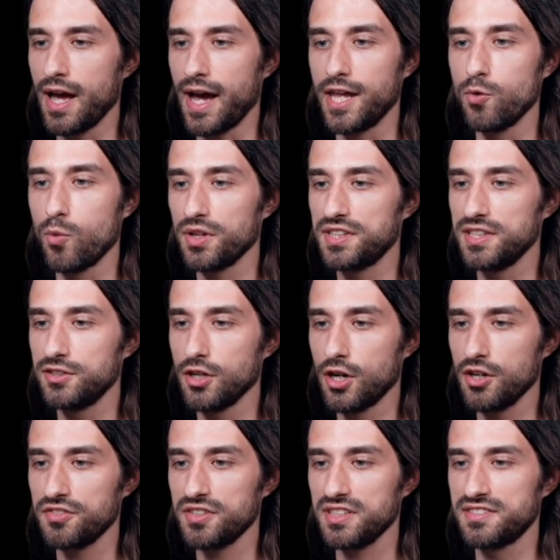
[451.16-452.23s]
And what it
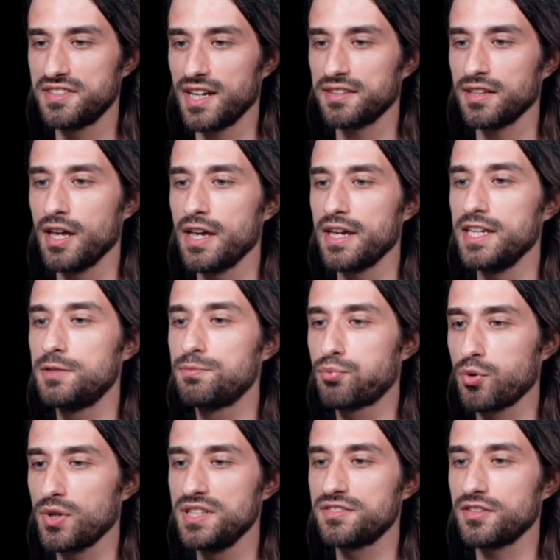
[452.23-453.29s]
does is that it
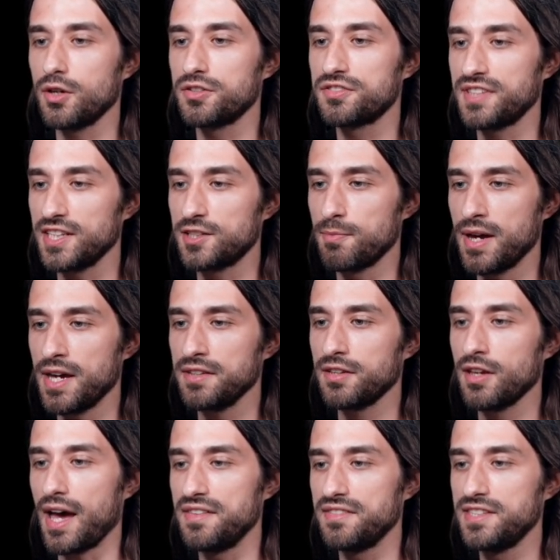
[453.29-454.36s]
prints a statement
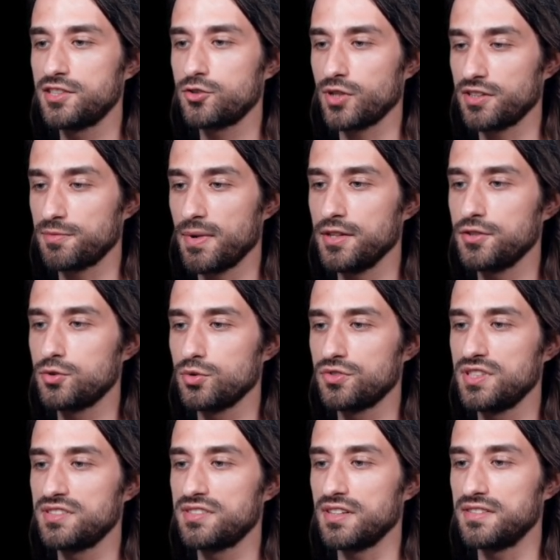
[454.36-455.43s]
and this statement
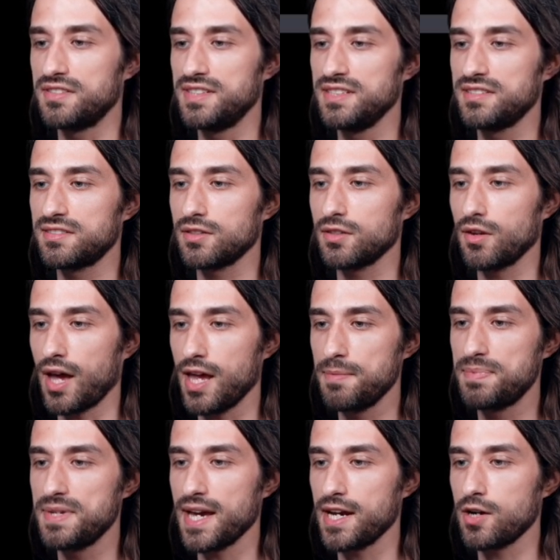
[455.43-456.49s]
uses this
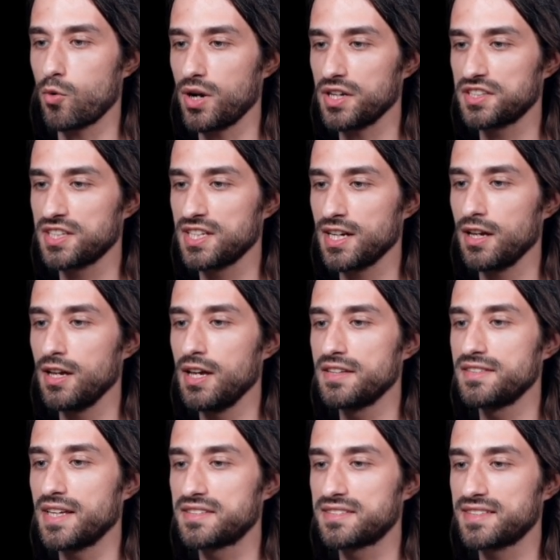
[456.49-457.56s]
API right here
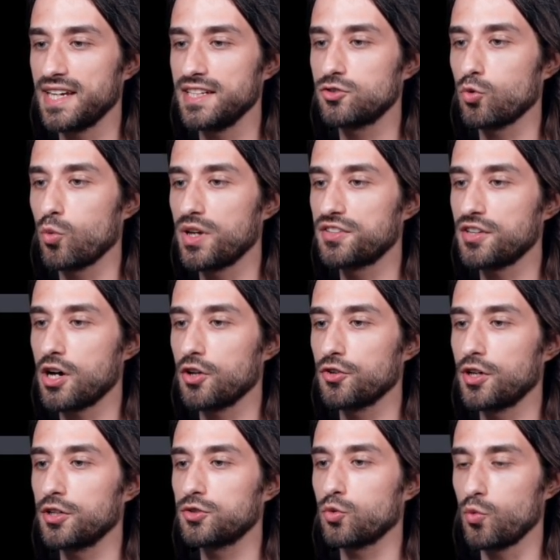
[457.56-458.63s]
that states whether or
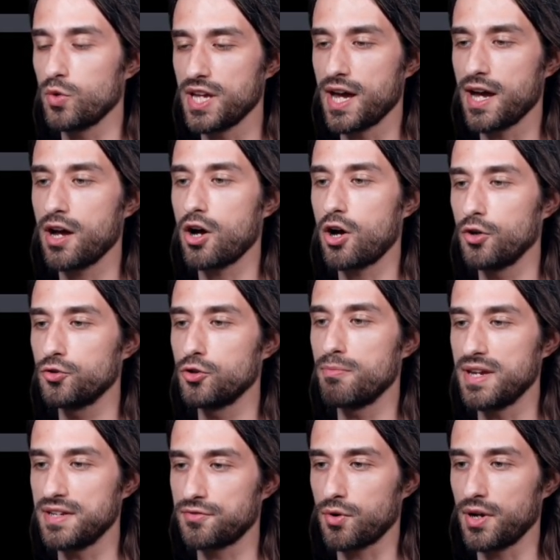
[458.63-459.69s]
not we are on the
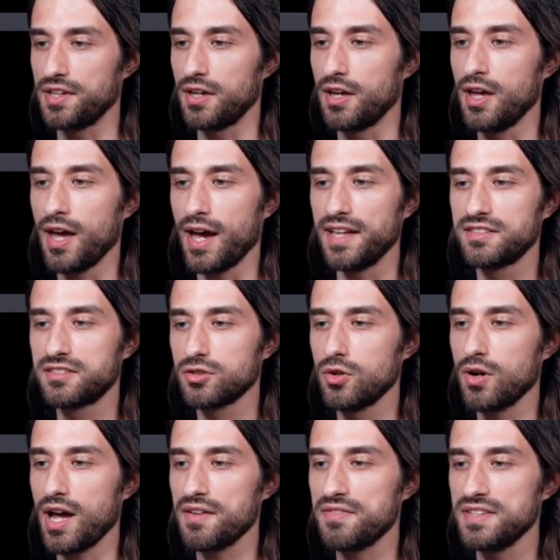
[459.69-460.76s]
main thread. And so
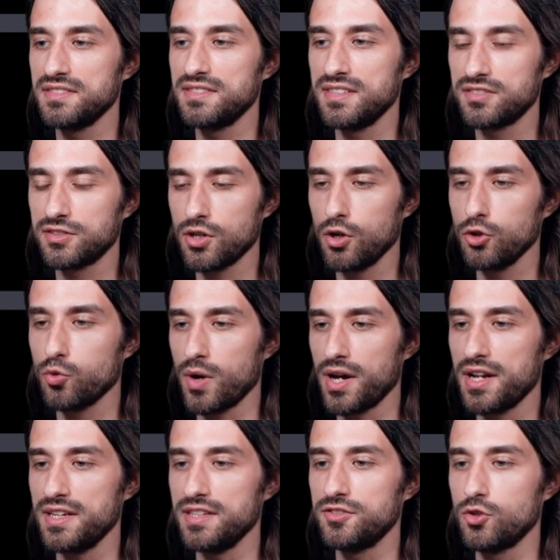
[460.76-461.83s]
having this code, well,
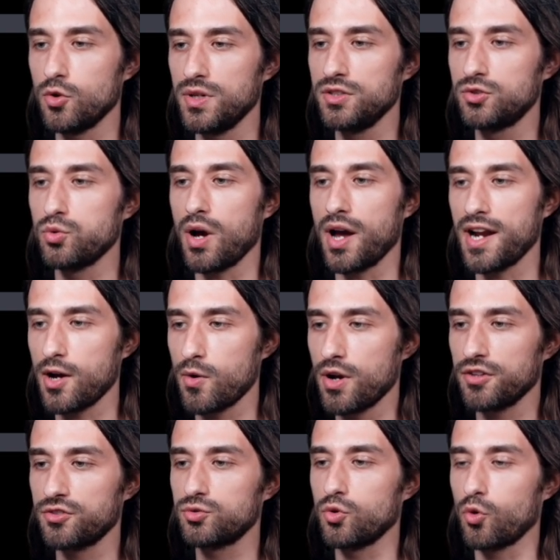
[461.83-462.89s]
is going to allow
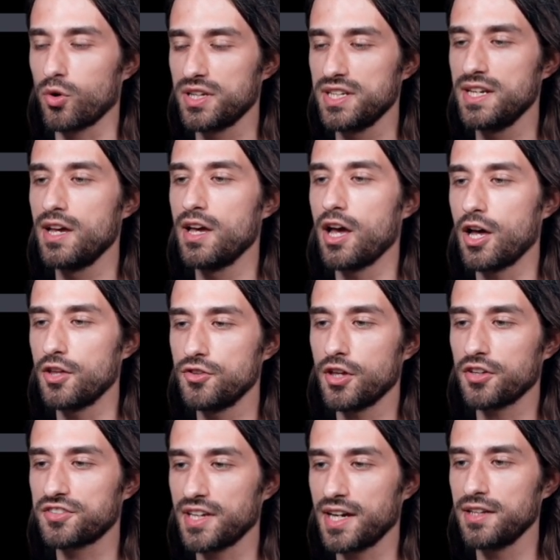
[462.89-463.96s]
us to really
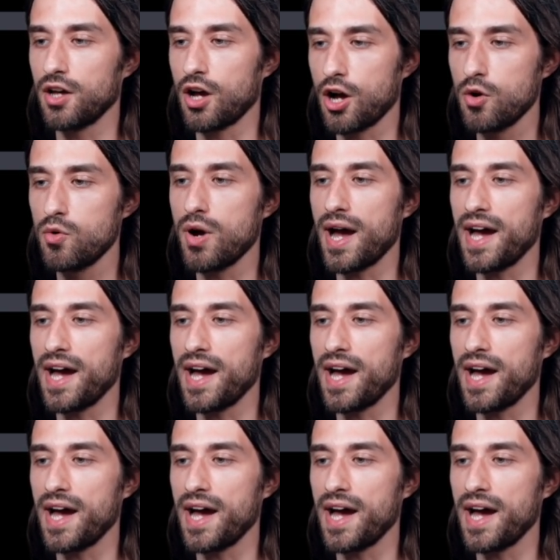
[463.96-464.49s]
understand how